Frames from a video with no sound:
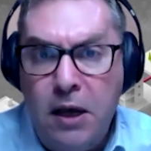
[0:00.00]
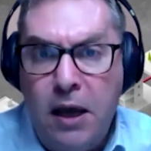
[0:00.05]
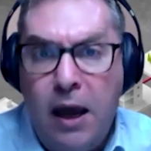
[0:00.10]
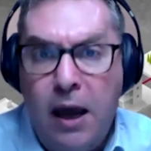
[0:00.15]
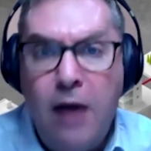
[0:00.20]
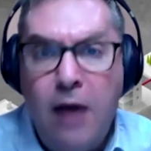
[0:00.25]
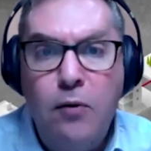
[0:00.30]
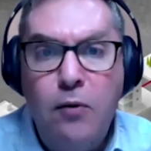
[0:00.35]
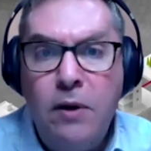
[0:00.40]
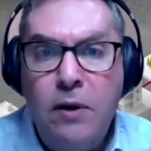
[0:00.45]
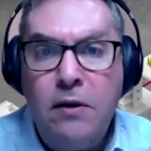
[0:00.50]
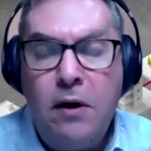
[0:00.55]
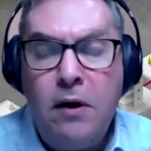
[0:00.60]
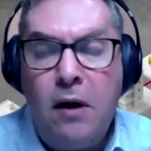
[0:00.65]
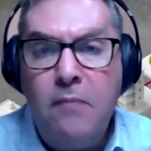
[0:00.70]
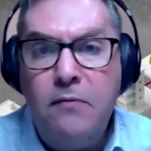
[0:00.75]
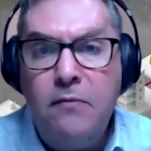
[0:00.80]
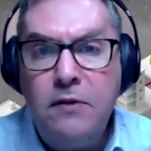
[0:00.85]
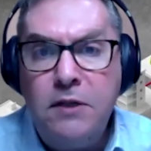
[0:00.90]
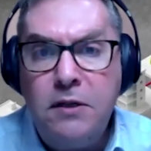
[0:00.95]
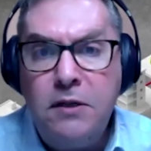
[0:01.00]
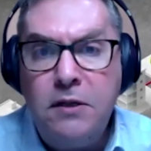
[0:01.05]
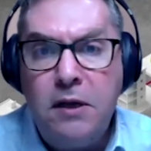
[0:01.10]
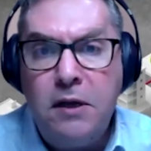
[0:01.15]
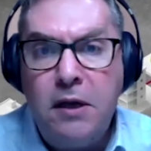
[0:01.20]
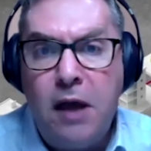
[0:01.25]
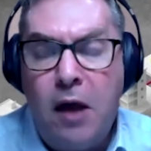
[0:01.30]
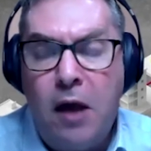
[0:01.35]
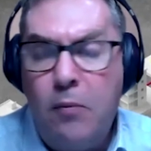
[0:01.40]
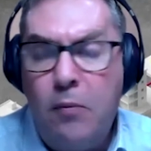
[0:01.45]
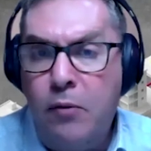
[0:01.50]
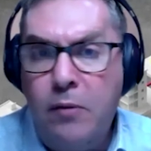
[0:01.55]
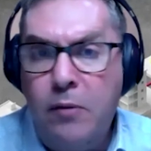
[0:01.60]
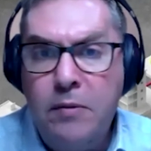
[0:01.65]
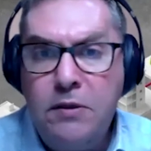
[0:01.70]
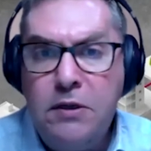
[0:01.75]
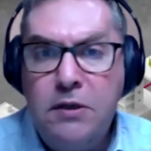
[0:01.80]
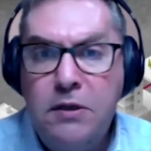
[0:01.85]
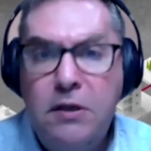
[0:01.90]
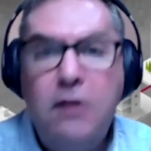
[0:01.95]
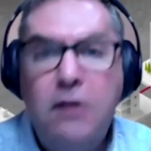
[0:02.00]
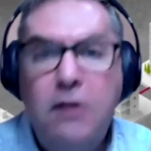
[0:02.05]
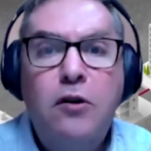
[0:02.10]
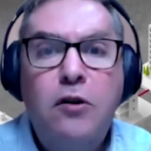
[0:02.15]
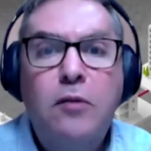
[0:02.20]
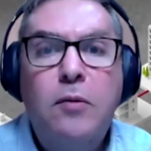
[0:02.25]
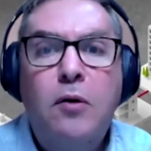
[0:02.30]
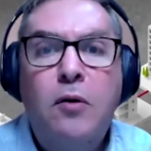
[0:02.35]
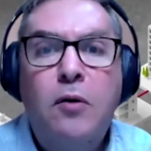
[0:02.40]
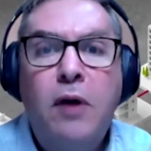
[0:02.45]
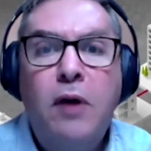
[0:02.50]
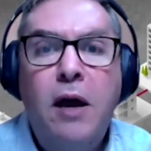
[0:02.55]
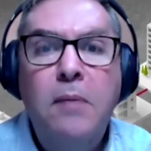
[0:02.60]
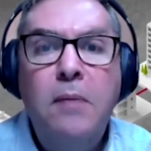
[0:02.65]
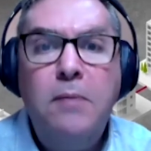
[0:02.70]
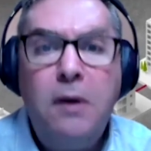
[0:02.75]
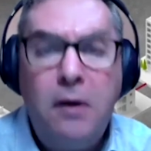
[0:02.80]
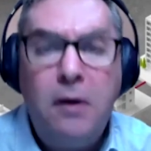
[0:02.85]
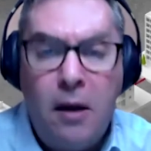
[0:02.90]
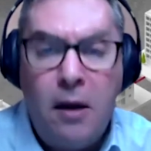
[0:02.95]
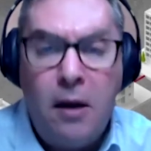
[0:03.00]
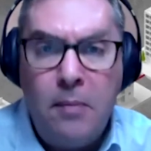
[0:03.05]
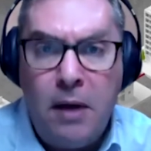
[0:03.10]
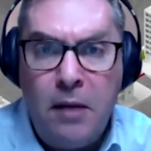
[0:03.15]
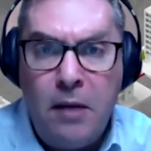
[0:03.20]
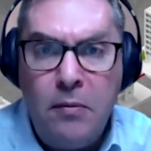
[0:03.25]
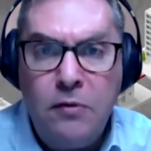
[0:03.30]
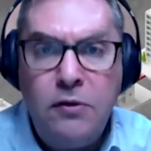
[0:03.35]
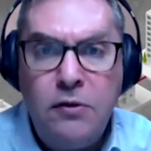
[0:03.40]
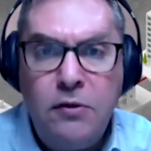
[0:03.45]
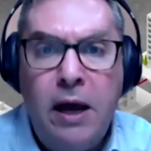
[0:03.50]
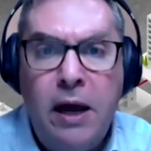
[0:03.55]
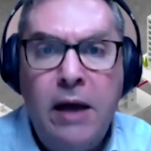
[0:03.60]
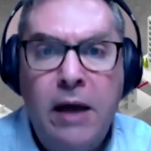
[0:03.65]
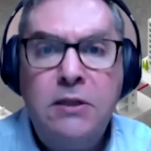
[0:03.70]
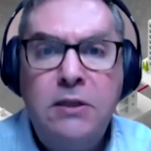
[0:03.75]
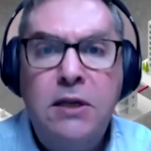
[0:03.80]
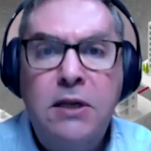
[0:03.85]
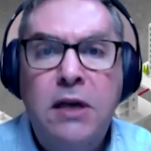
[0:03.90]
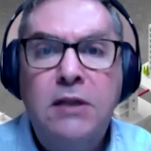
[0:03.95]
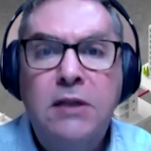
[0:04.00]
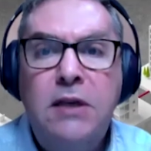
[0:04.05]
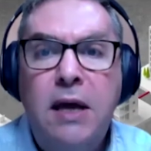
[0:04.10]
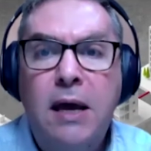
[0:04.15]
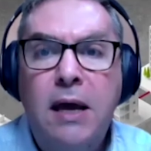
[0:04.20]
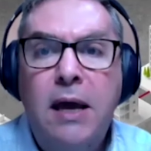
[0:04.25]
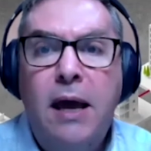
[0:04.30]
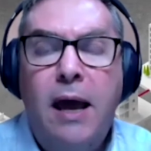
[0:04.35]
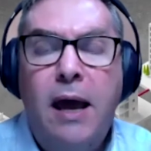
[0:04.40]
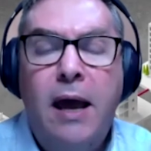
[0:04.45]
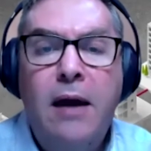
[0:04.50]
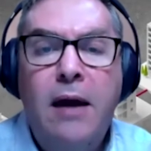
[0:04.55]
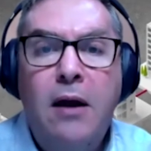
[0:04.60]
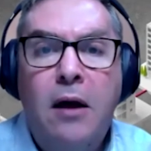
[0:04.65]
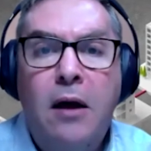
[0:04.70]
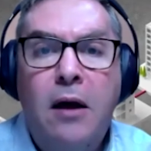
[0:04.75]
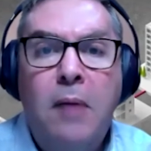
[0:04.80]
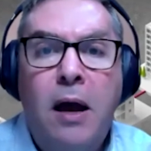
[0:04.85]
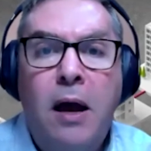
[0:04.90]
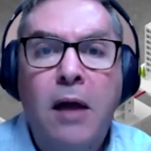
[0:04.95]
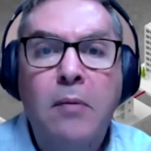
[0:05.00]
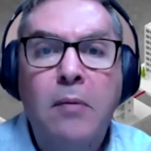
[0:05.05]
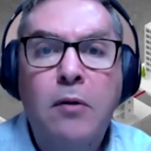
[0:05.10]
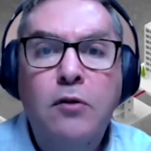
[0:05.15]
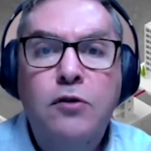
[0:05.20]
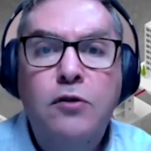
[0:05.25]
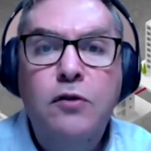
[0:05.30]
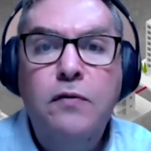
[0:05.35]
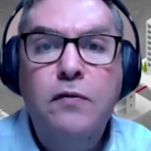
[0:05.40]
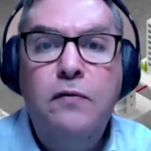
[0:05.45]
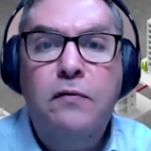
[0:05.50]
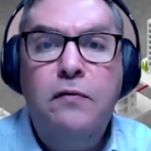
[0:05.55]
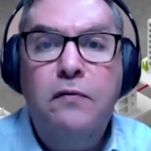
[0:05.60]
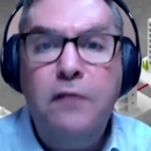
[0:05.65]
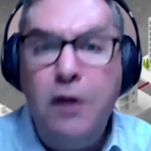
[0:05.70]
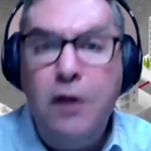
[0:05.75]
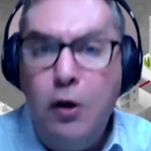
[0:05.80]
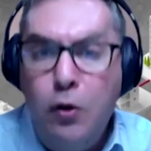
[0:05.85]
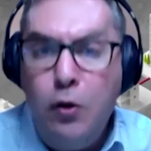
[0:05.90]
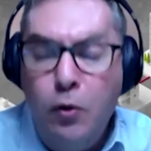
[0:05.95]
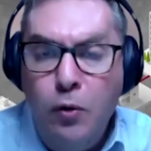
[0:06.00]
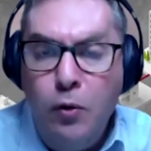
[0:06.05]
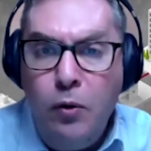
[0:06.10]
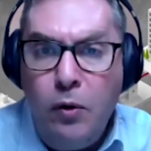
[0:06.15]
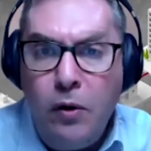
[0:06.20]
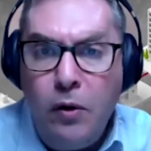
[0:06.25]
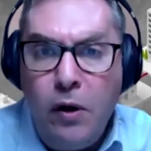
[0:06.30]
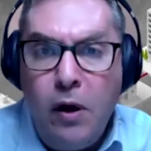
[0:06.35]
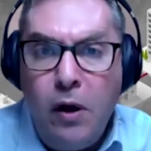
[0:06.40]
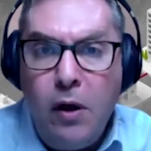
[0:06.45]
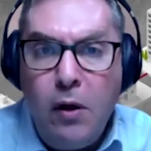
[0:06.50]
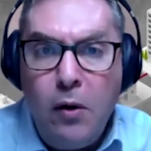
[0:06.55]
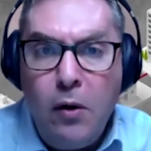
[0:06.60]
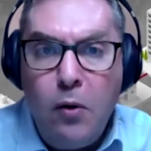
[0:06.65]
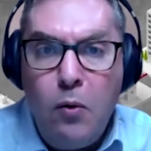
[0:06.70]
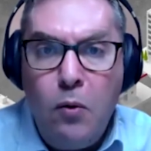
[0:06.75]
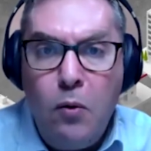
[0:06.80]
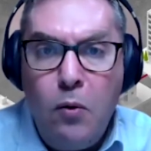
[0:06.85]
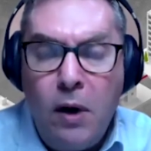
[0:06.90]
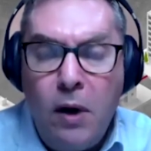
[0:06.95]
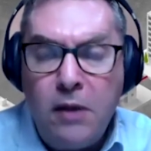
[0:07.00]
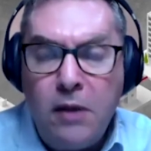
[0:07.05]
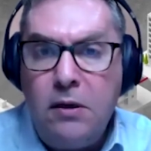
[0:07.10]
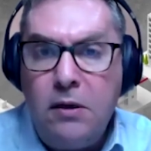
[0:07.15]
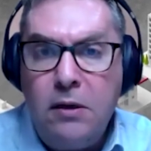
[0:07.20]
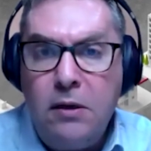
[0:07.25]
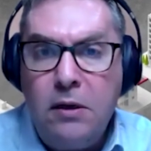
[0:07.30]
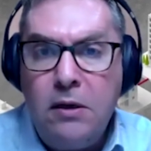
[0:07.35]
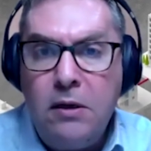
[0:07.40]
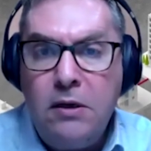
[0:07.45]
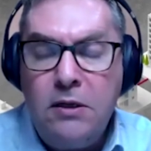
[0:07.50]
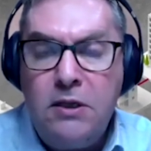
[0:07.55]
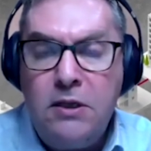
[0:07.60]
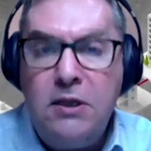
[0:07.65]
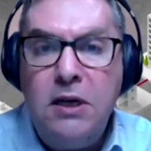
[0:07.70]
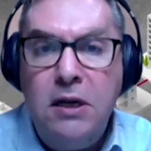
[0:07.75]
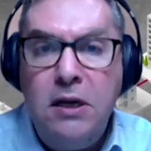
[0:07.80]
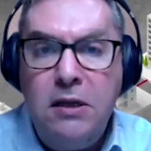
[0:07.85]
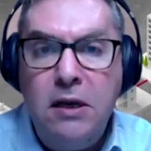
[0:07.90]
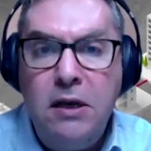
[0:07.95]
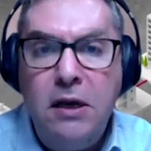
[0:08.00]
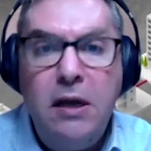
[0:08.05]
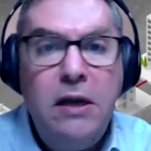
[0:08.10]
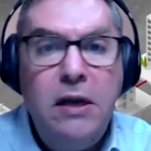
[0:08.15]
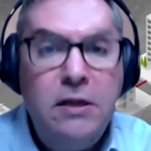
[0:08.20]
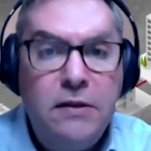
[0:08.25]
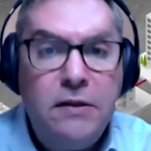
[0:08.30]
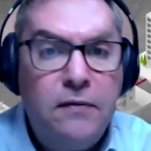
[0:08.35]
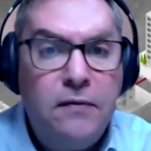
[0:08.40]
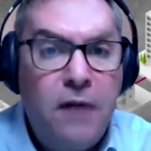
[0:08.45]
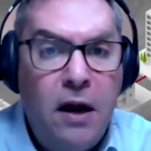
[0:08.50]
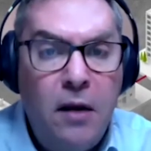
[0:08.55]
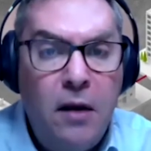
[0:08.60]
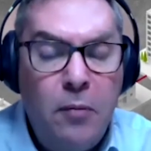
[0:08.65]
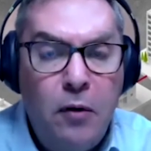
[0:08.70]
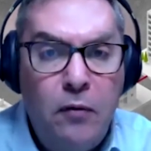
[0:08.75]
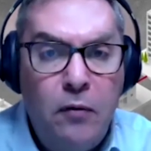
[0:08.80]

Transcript: And whether I'm visiting our premises in Durban or Cape Town, I'm able to access and I'm able to view what seating is available